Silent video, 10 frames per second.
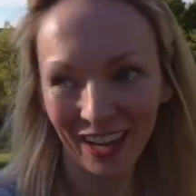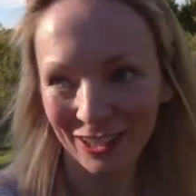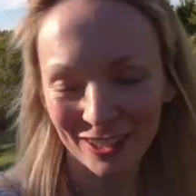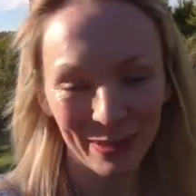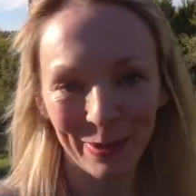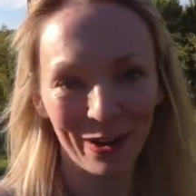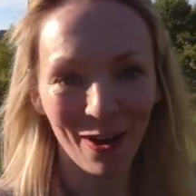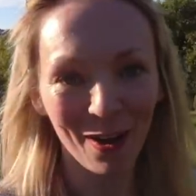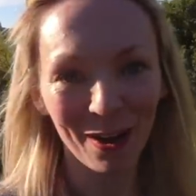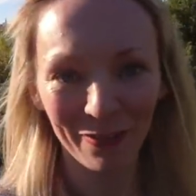I just am in
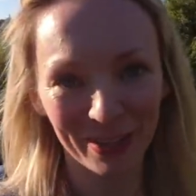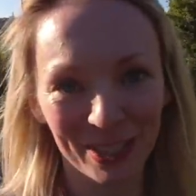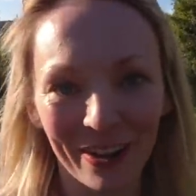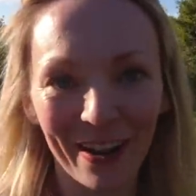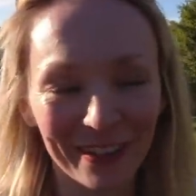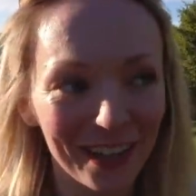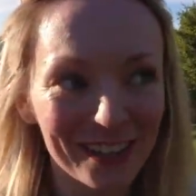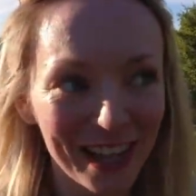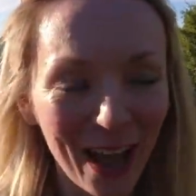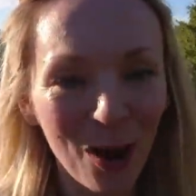awe of the
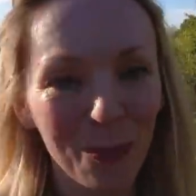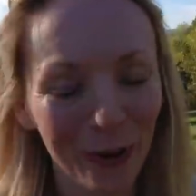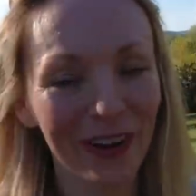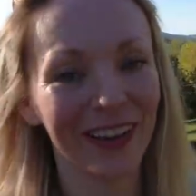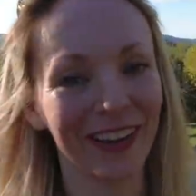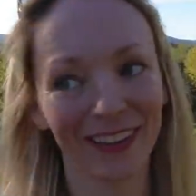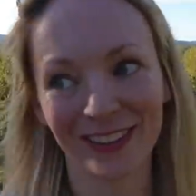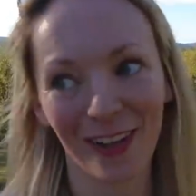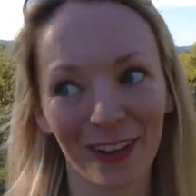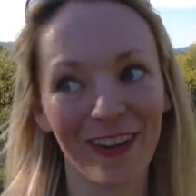surroundings, how pretty it
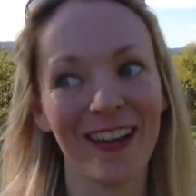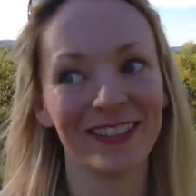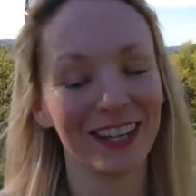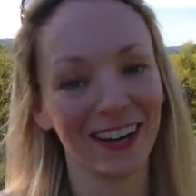is all around